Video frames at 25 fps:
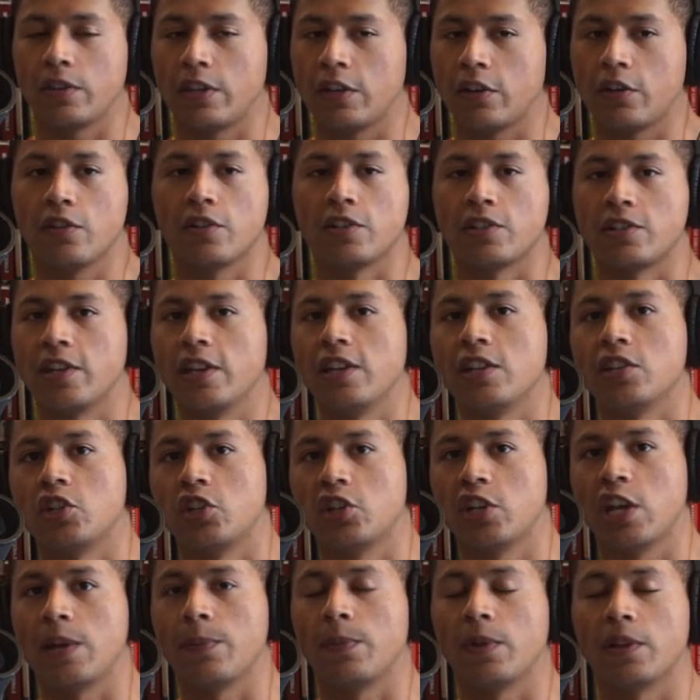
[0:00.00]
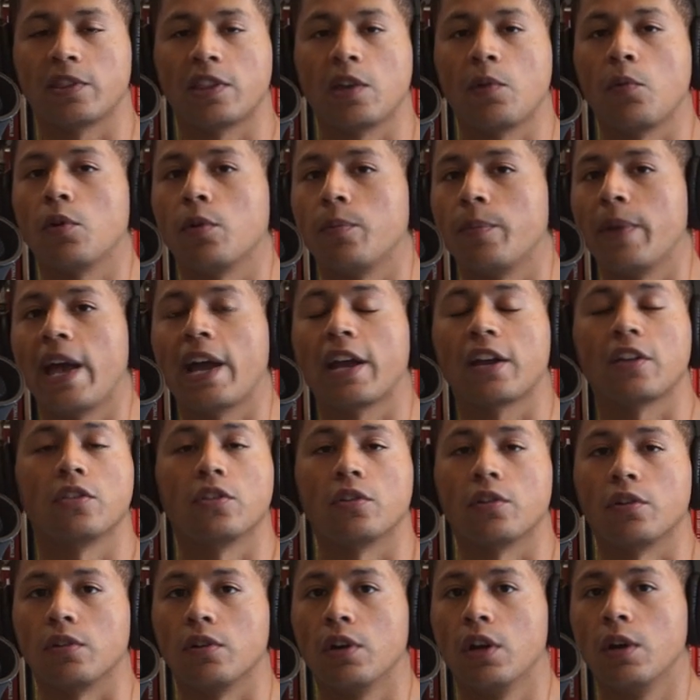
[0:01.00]
they couldn't stay in shape like they were back in
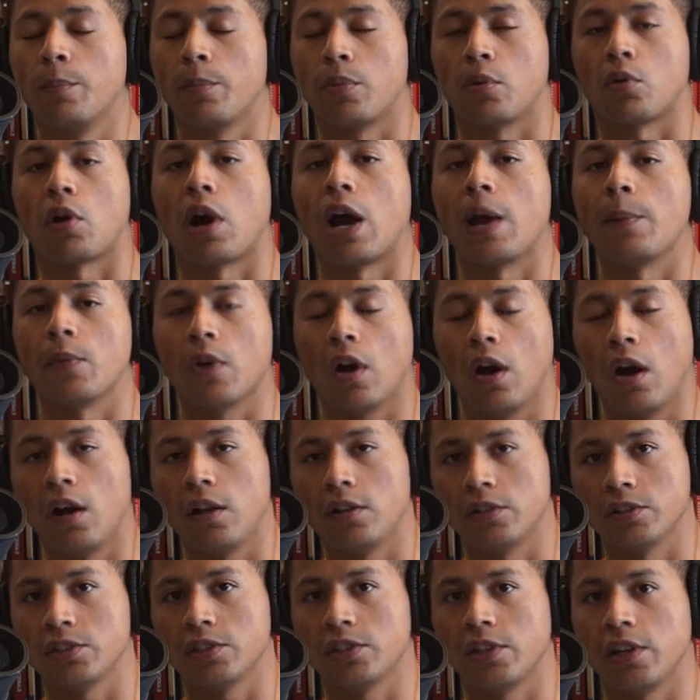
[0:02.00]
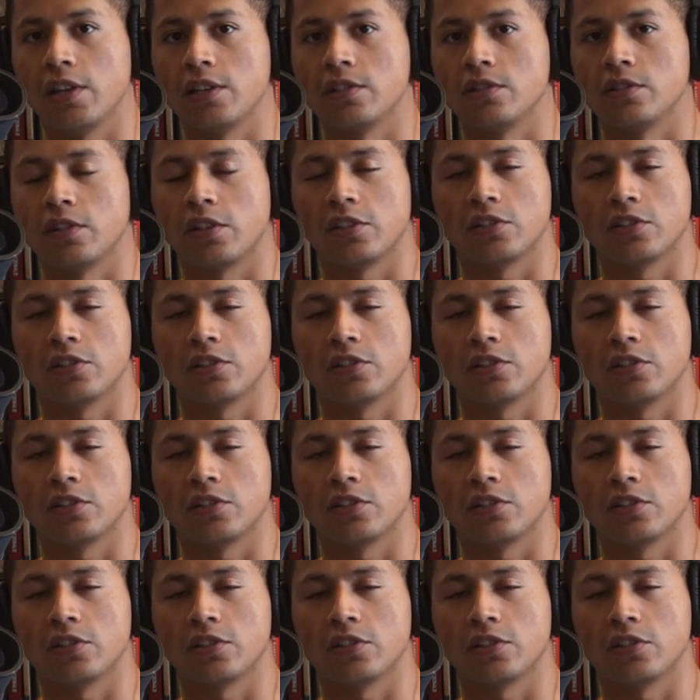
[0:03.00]
their prime college days.